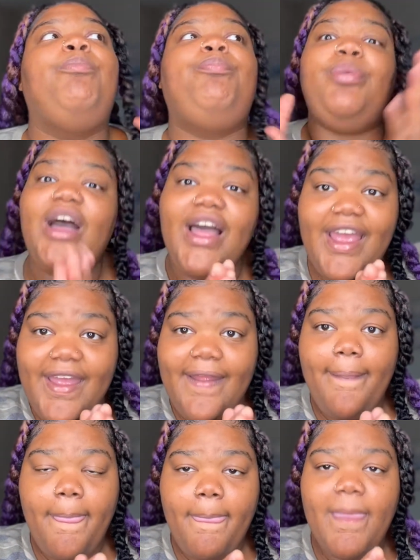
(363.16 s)

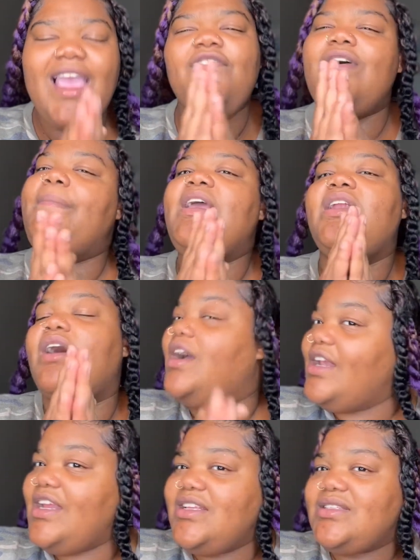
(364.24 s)
But if I'm being
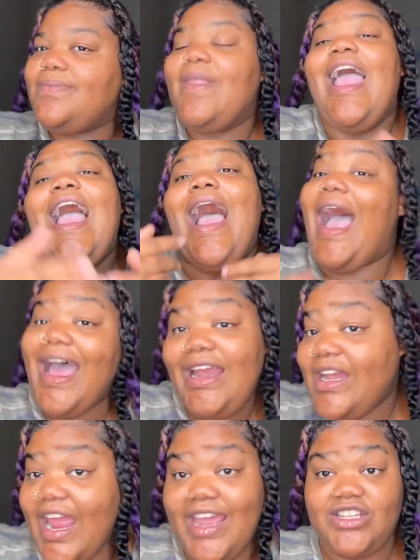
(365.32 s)
honest, I
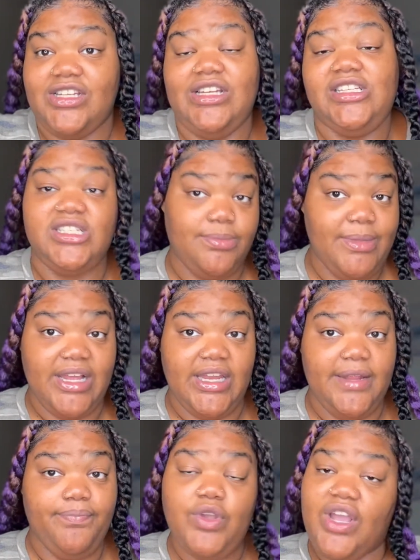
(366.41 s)
didn't actually smell
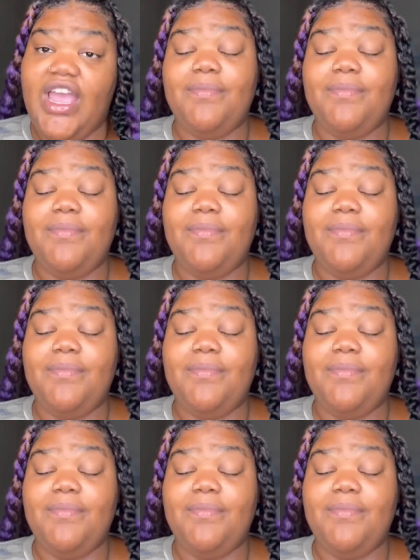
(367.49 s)
it, okay?